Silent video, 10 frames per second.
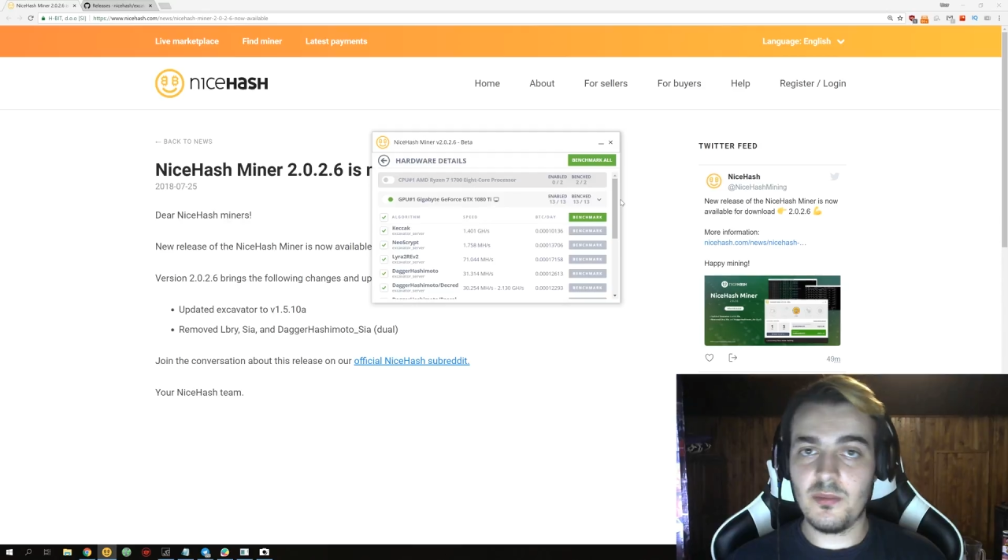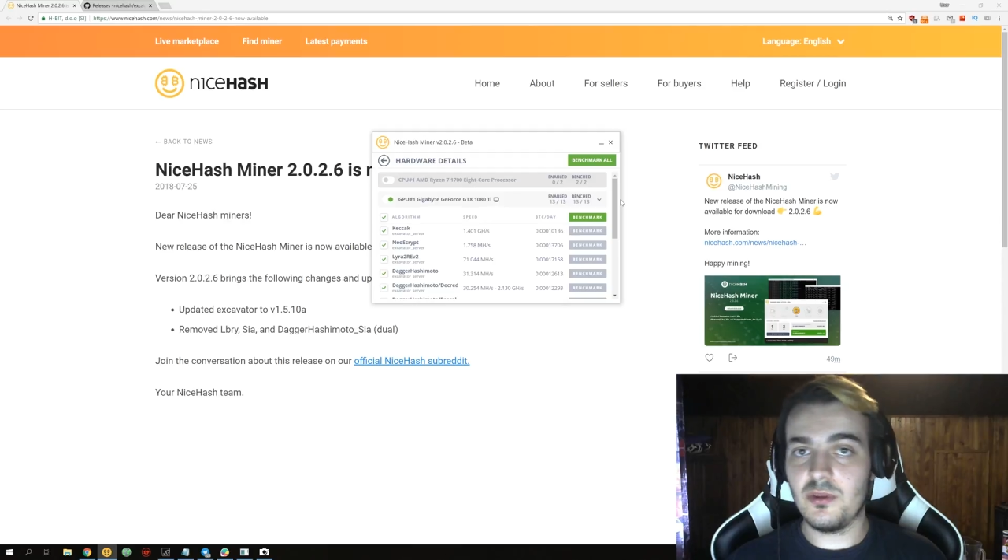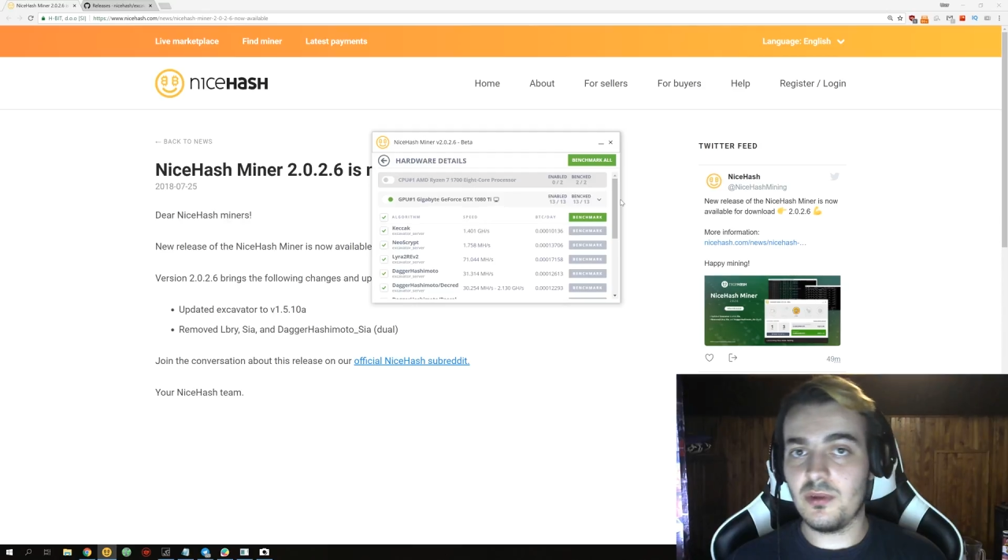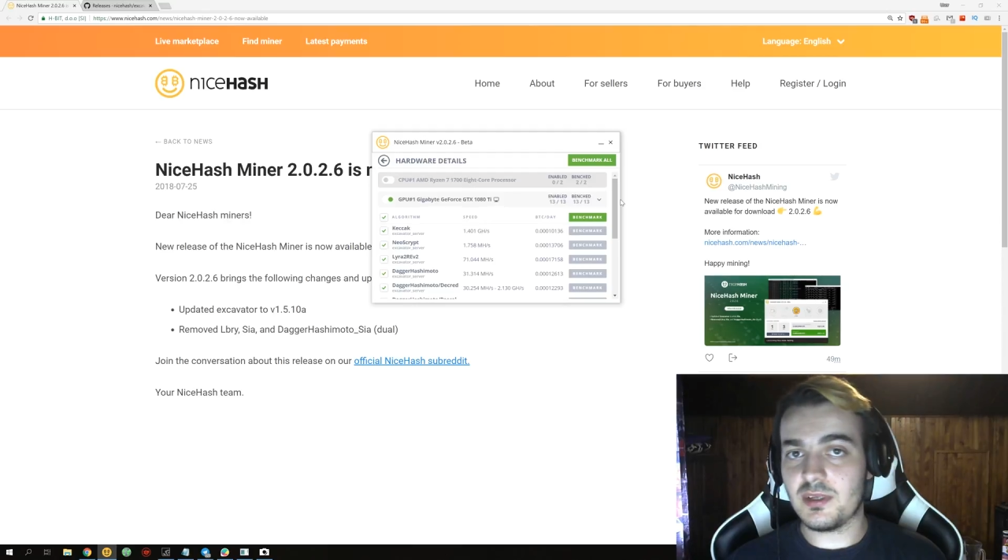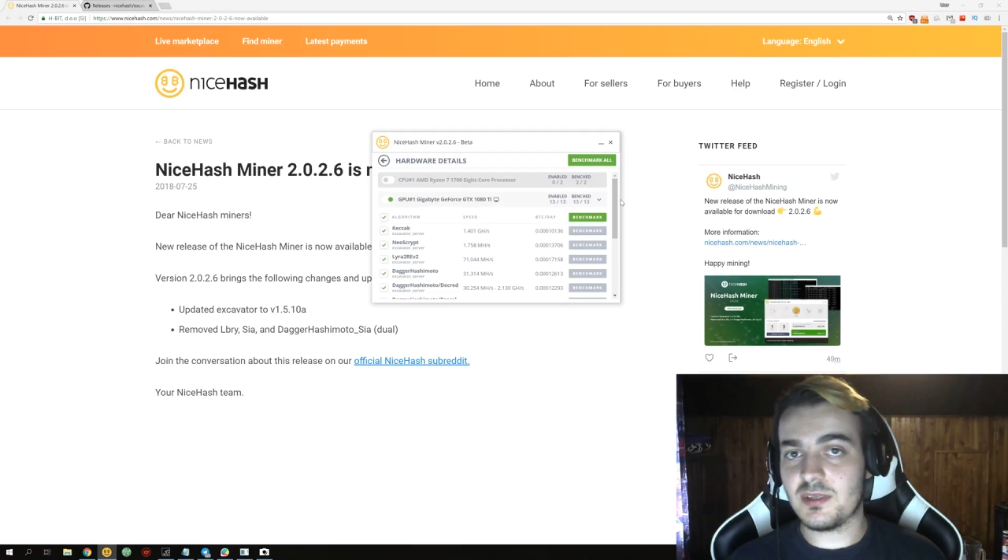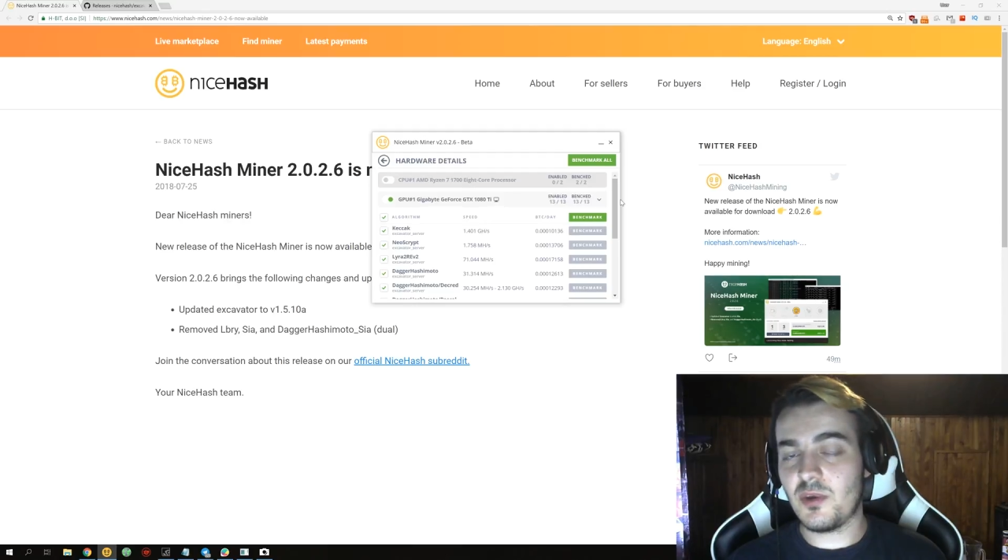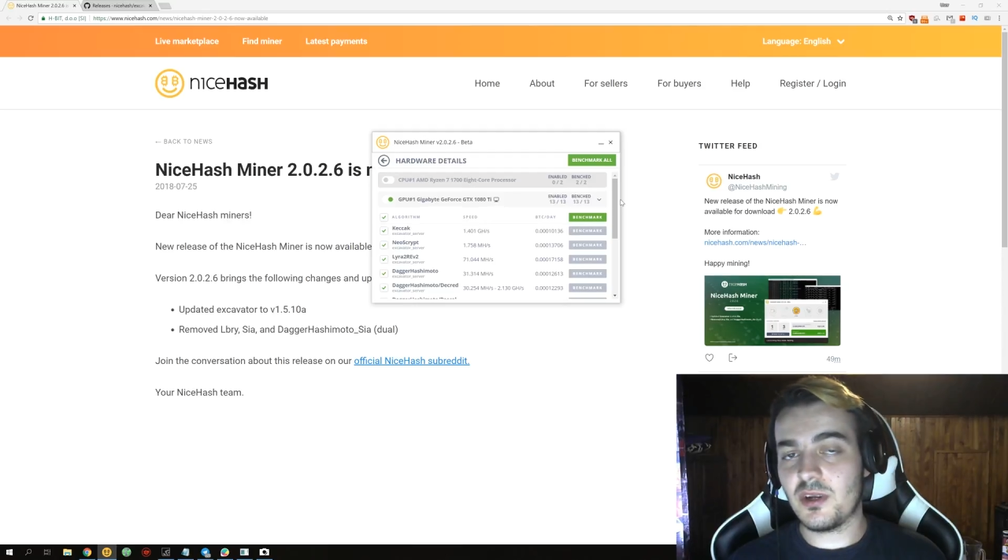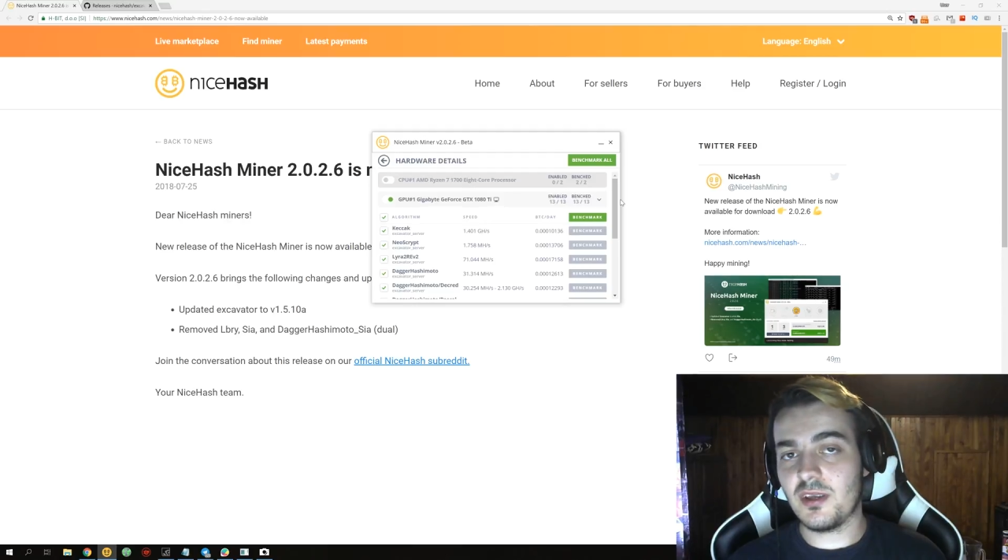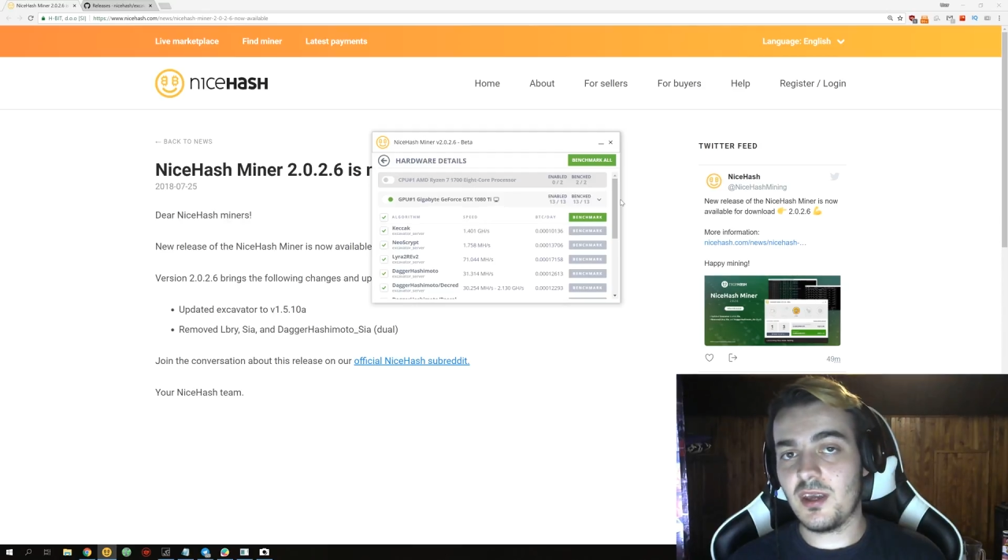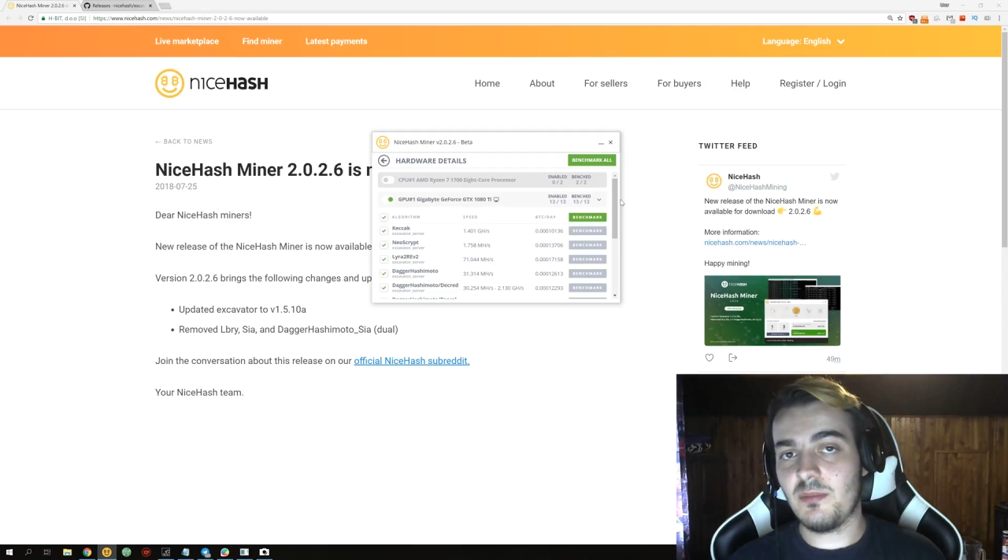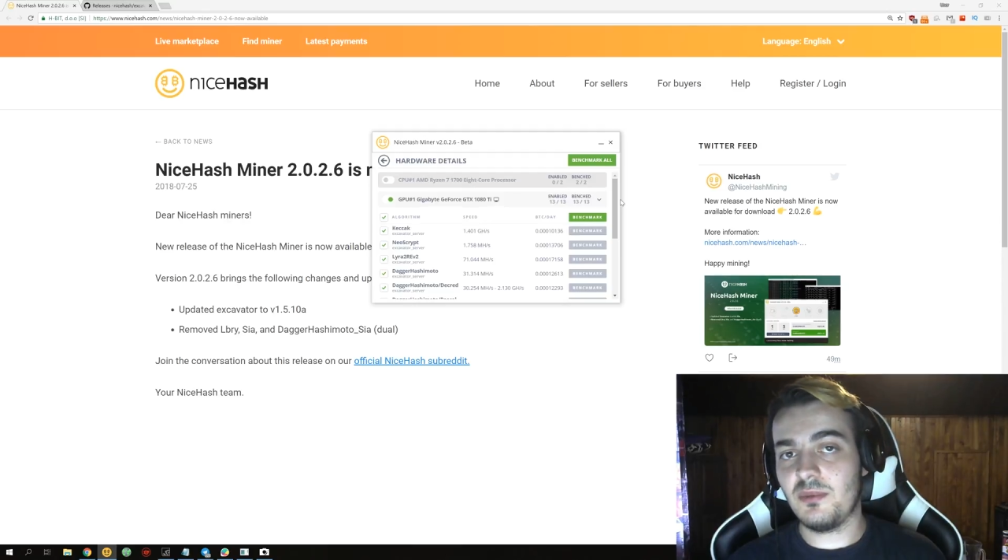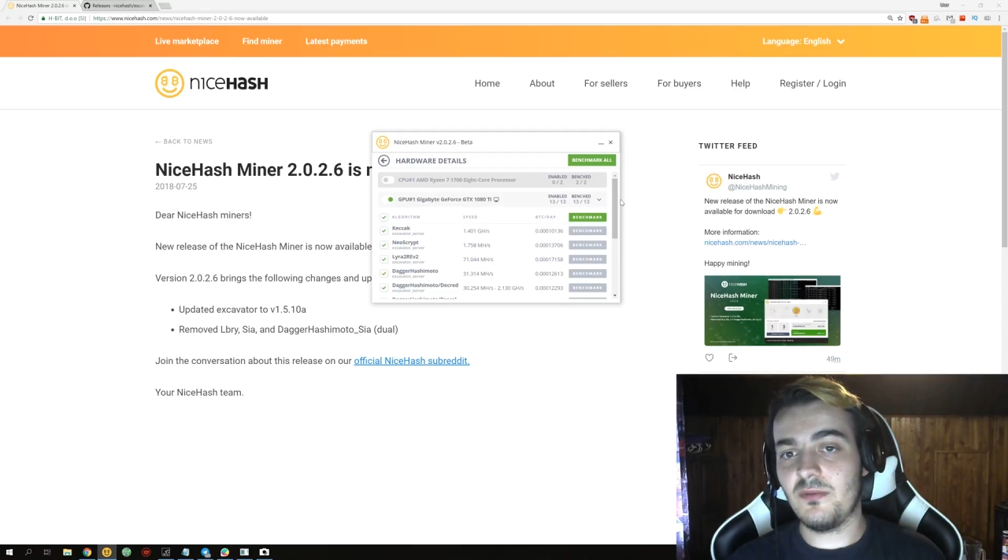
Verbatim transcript: dollars market cap to